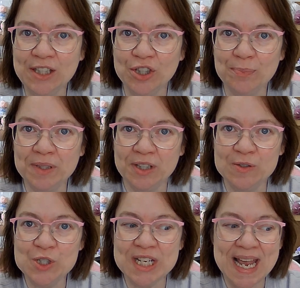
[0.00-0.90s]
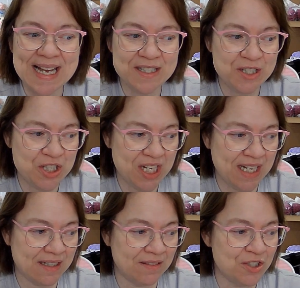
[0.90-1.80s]
her below. She has a
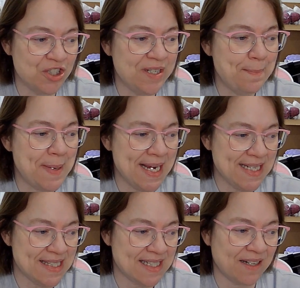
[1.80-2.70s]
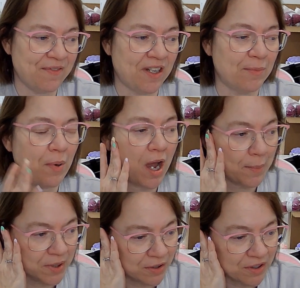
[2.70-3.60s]
channel. She makes stuff out of
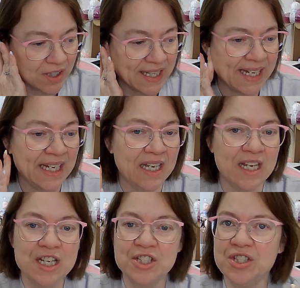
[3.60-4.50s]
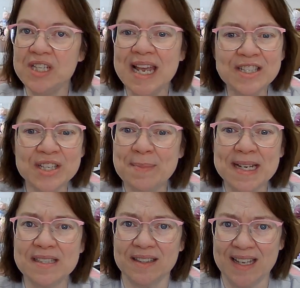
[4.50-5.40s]
polymer clay. She actually
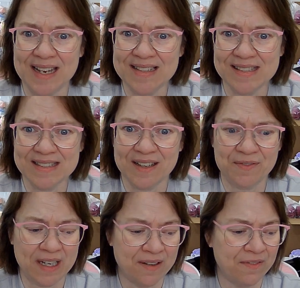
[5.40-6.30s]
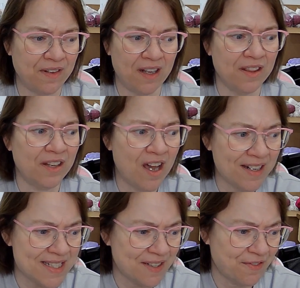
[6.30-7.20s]
makes a lot of stuff out of a lot
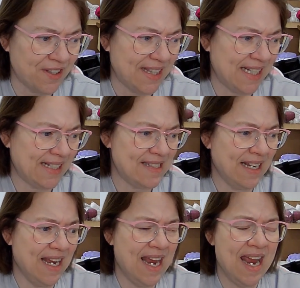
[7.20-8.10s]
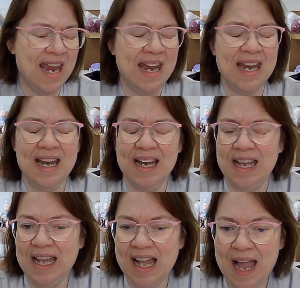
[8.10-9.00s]
of different things.
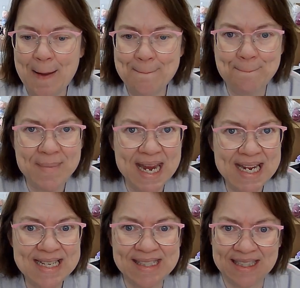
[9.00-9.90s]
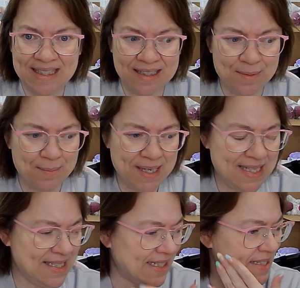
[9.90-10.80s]
Amazing,
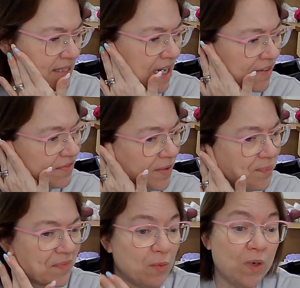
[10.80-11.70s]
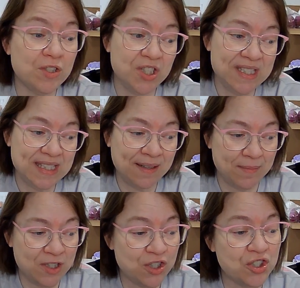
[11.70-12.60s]
amazing stuff. Well, she
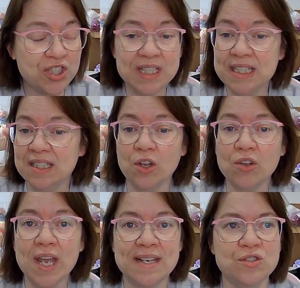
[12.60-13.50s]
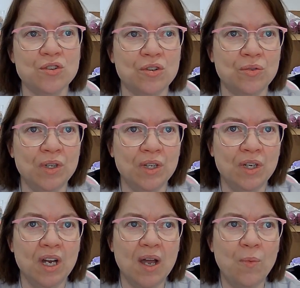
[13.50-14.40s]
sent, she, okay, so
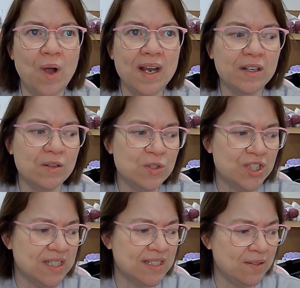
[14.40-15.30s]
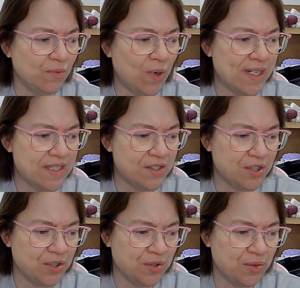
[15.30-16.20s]
a while ago she went
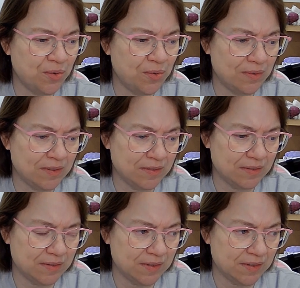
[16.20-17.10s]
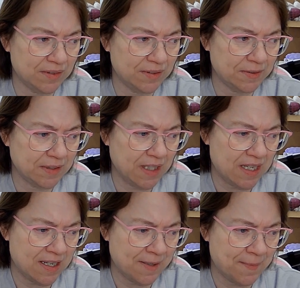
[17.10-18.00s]
to,
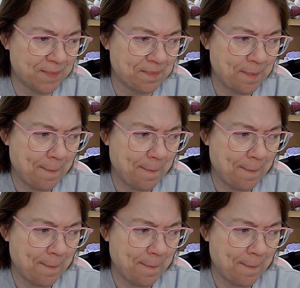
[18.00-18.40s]
Hobby